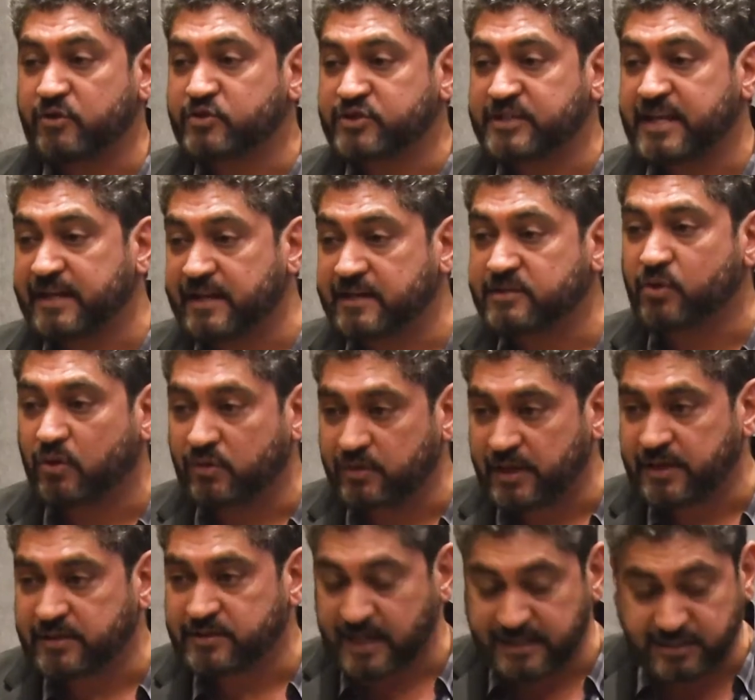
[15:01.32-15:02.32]
to set as,
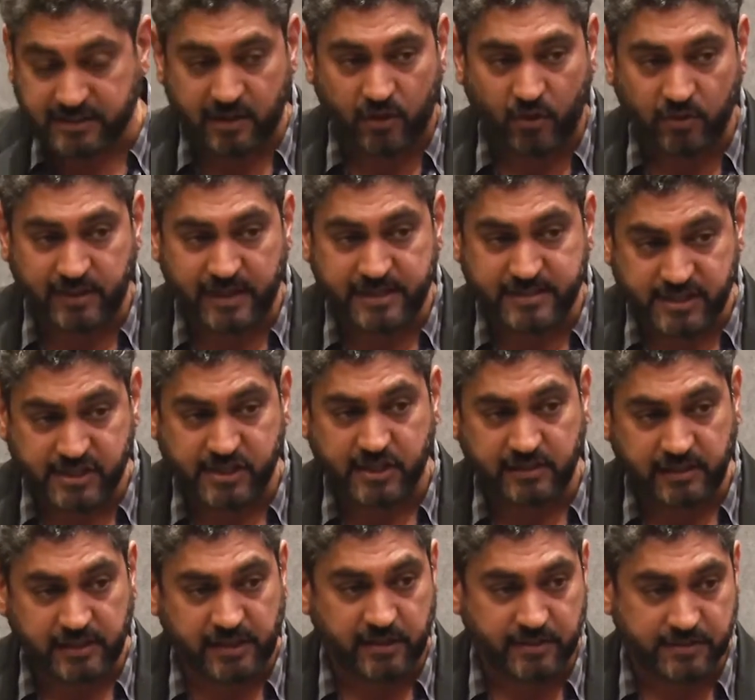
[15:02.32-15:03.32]
organize, as
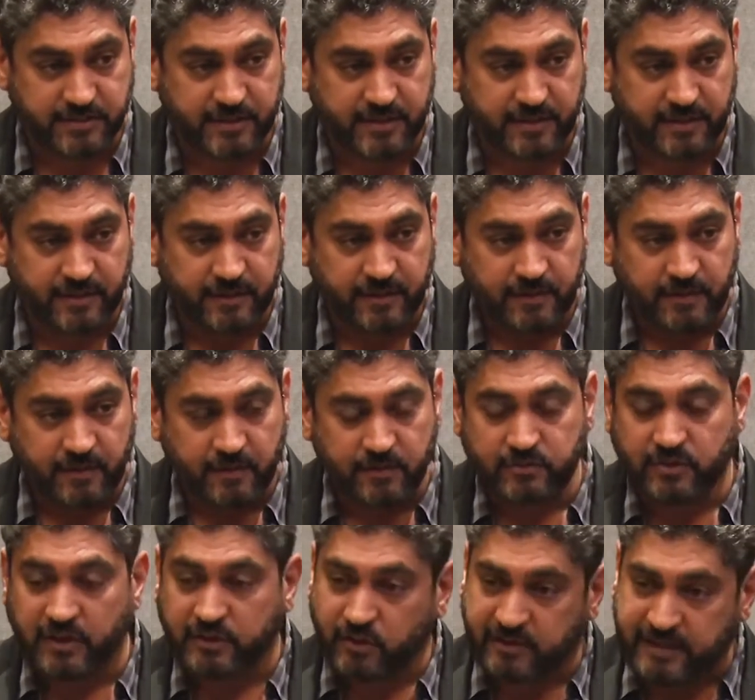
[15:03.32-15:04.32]
organizational leaders.
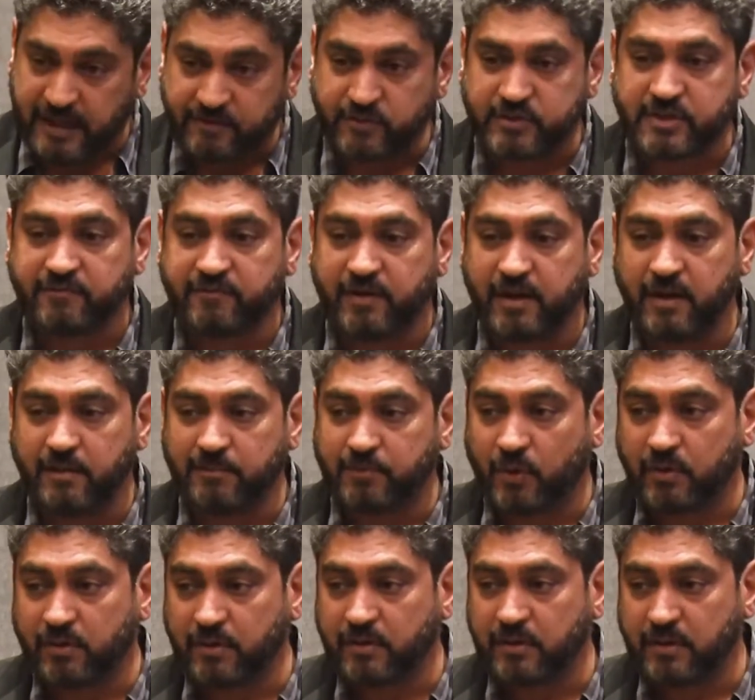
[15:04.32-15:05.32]
So I thought that was a very
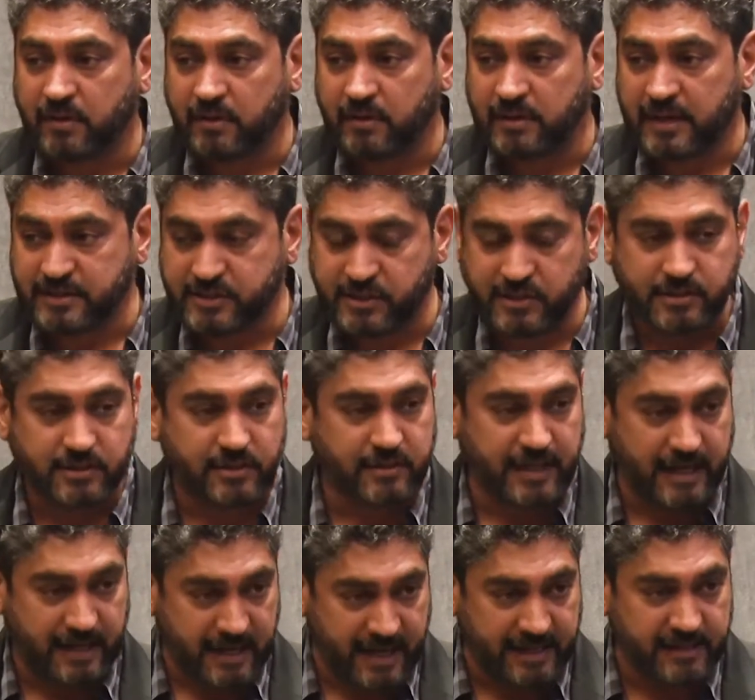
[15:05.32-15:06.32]
important lesson
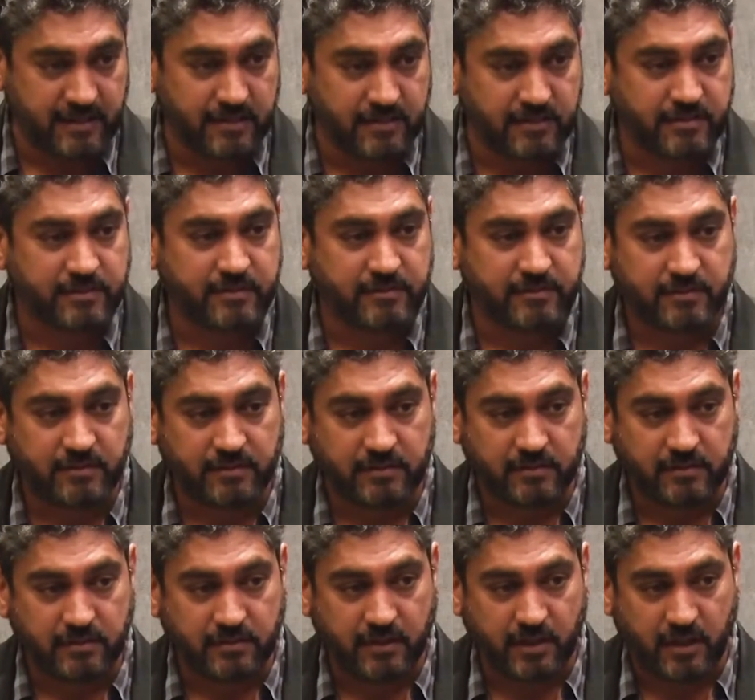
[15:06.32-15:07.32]
that I learned.
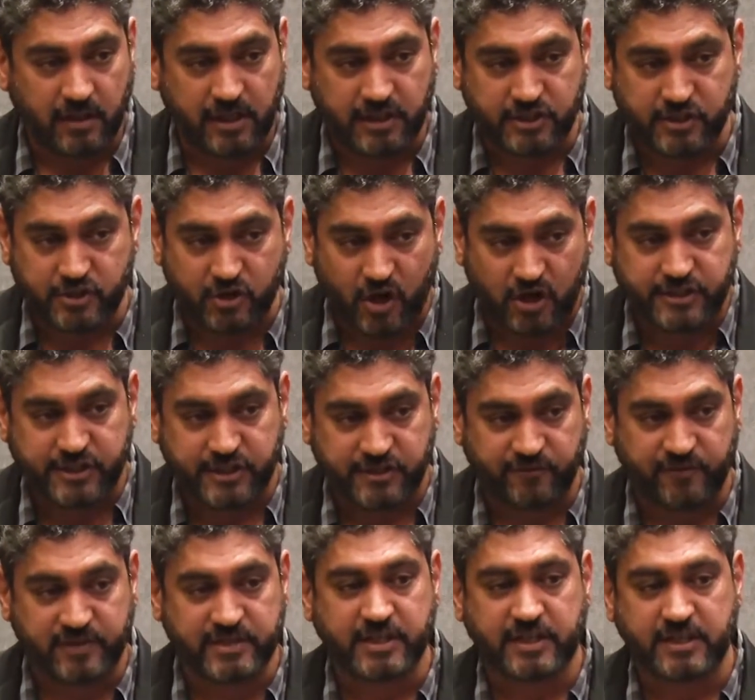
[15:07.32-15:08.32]
Uh, it's not
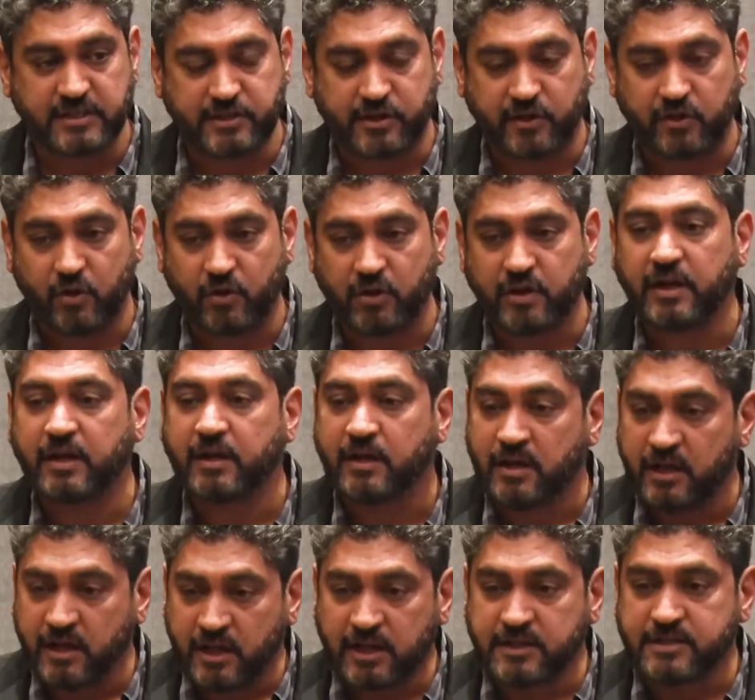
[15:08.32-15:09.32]
just physical security,
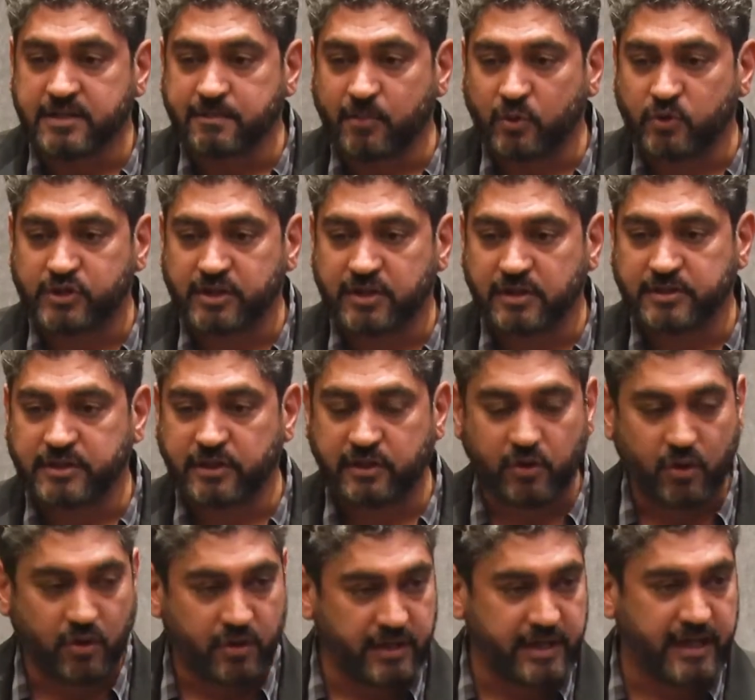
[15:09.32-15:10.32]
it's emotional
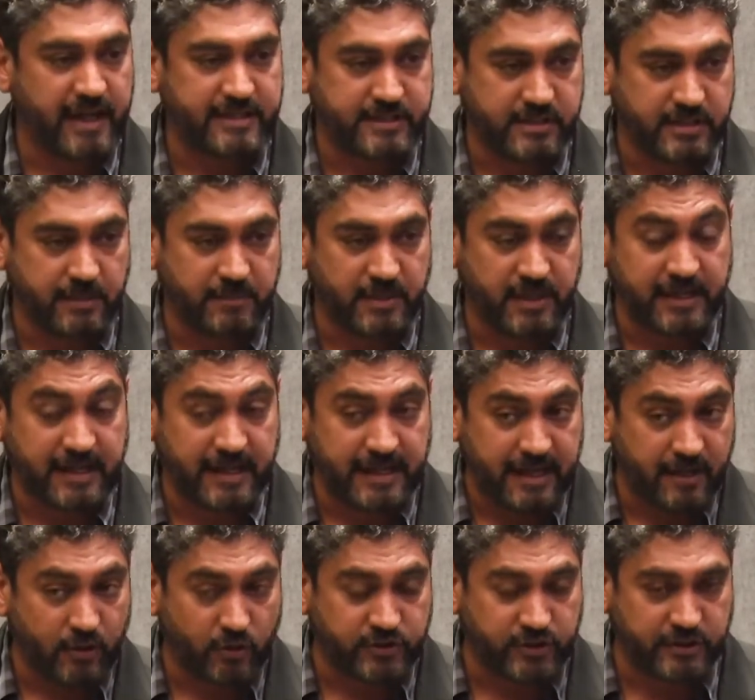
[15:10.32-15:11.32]
security and stability. And
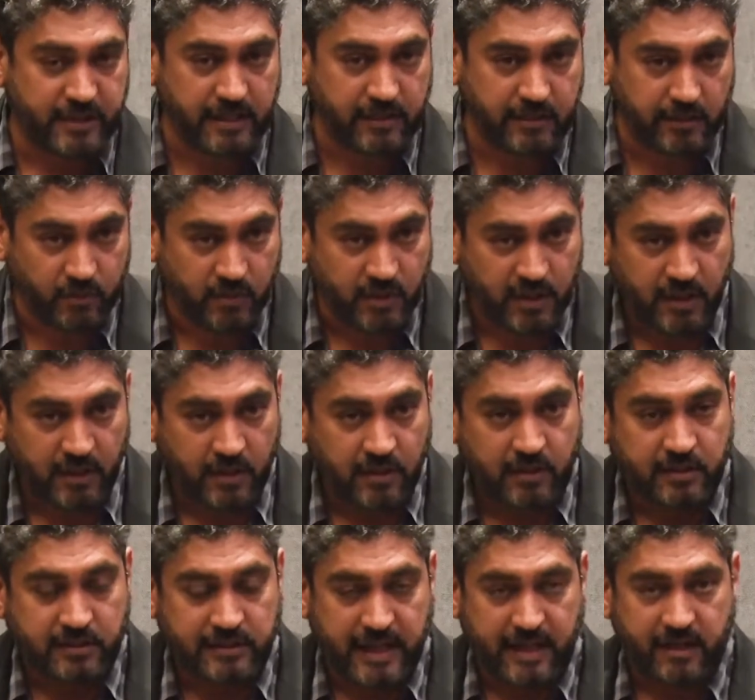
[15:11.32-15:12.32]
I'll also tell you
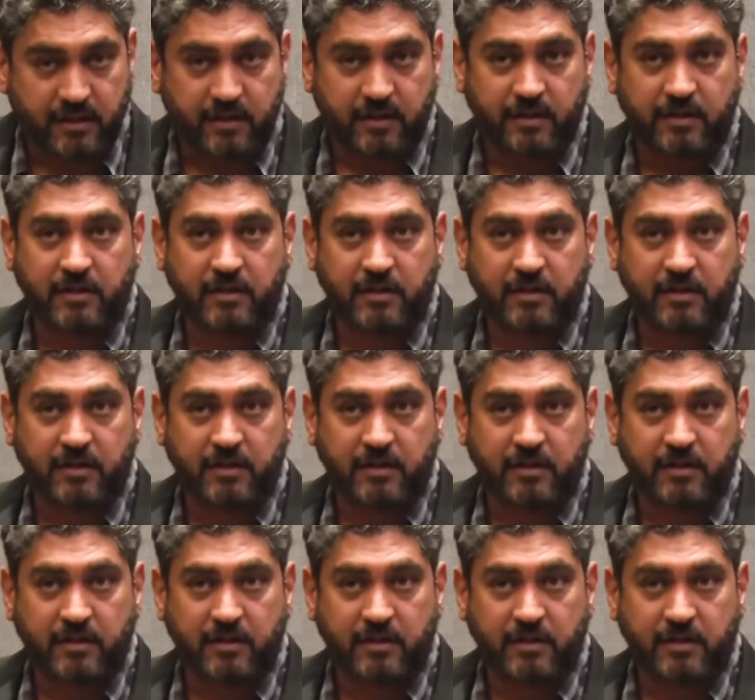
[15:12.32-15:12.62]
that